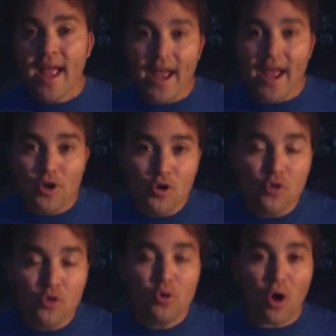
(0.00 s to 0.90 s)
and
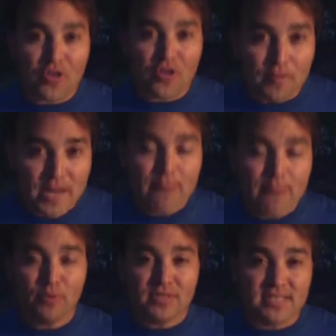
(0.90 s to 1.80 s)
who are the
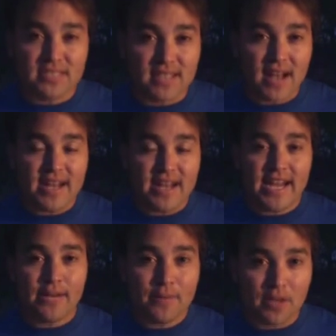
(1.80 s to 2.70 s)
people
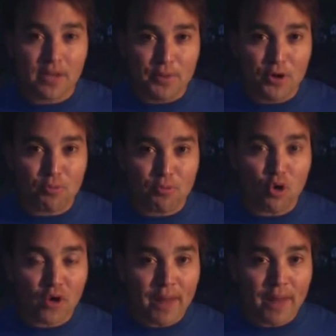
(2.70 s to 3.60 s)
studying computer
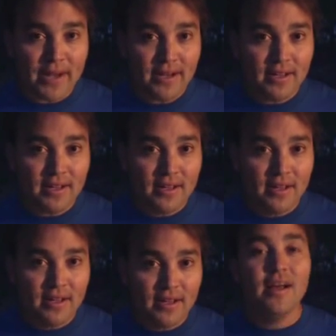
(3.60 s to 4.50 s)
programming?
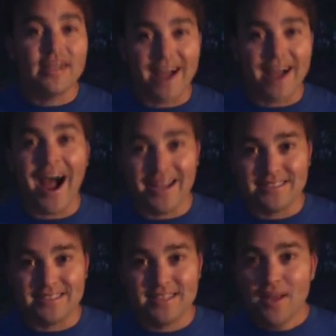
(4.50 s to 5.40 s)

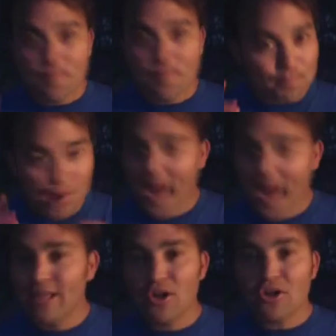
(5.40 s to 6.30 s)
Guys. By
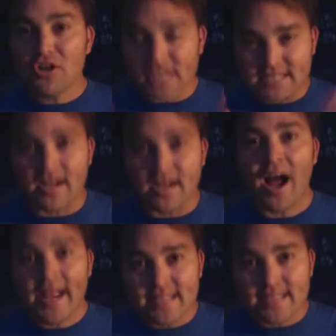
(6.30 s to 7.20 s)
and large, it's
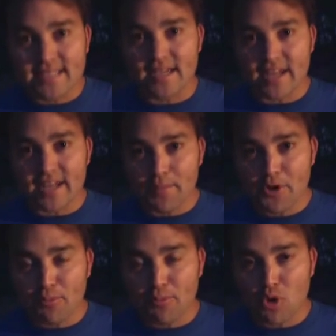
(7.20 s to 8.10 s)
guys that study
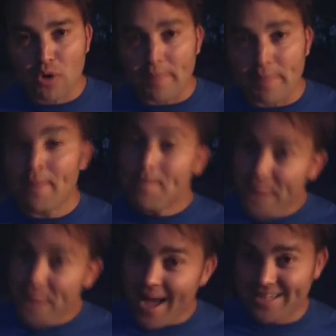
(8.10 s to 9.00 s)
computer programming.
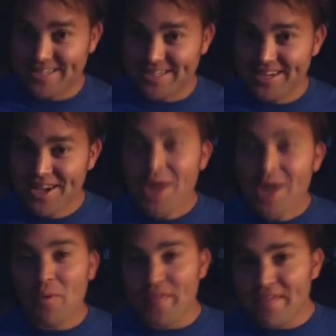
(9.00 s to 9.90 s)
But
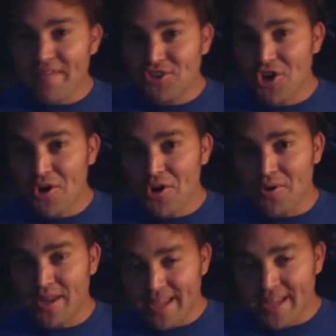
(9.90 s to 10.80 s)
what they've
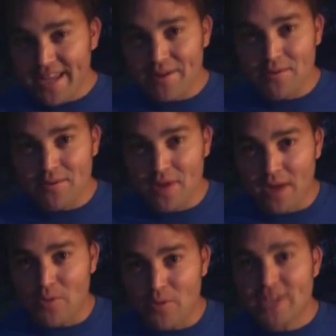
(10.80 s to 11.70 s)
shown, again,
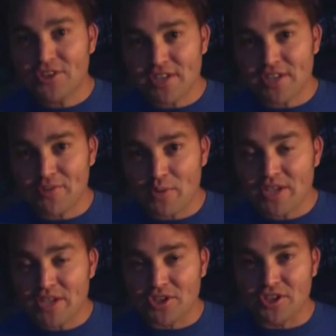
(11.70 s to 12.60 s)
on research after
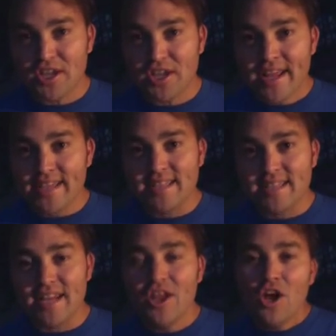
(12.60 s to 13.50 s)
research, is
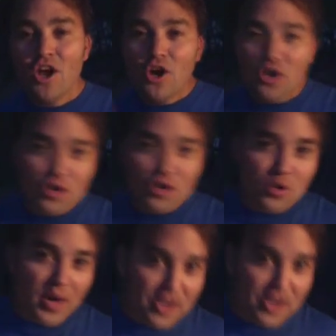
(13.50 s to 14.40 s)
that
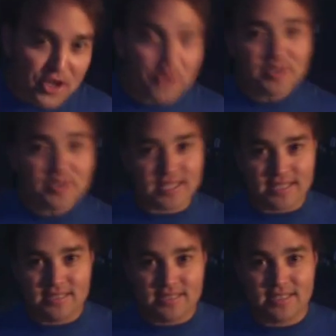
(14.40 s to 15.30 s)
who
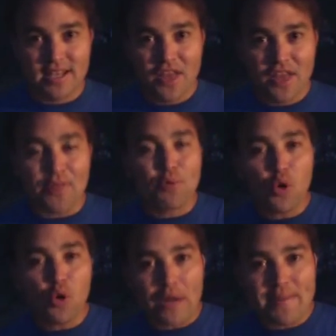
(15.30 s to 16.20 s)
uses the
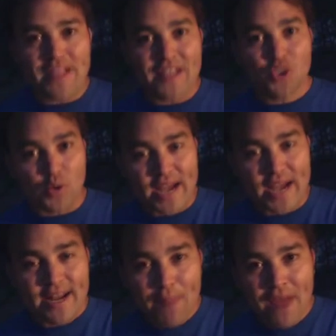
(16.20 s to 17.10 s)
programming that's
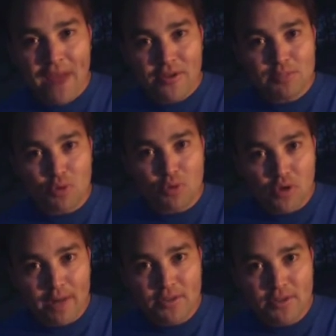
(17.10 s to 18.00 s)
created by those
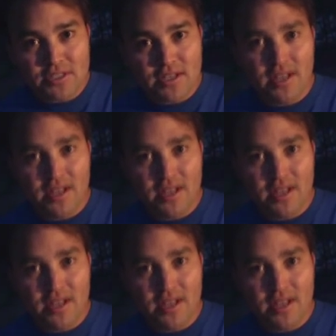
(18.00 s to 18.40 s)
programmers?